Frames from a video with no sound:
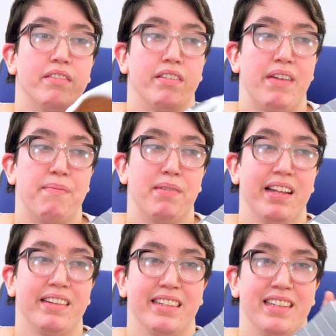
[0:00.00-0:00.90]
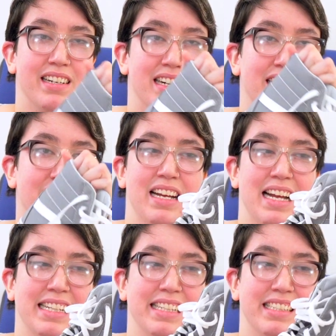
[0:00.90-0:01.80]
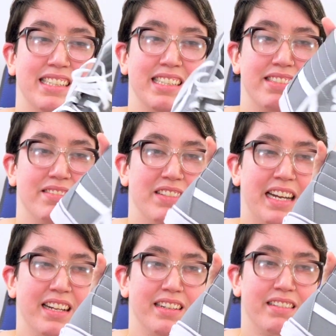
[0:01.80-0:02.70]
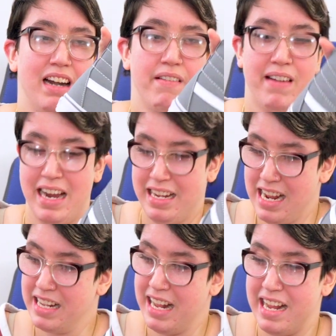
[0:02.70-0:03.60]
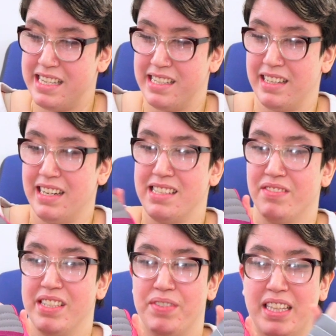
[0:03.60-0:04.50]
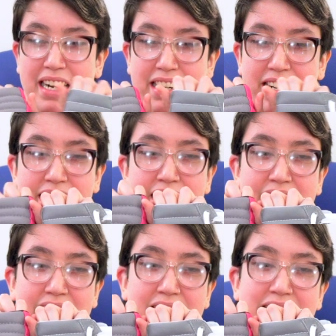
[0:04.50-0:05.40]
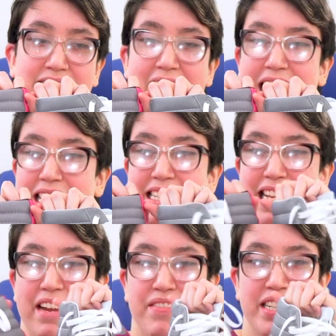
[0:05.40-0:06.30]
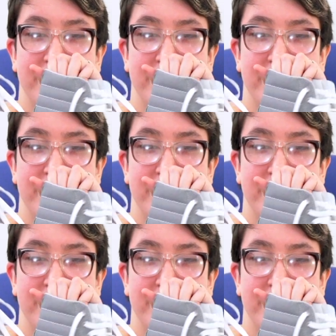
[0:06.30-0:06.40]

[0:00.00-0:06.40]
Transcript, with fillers: from my brother-in-law, and these are just regular gray and white, and then these are the custom ones, but they're the exact same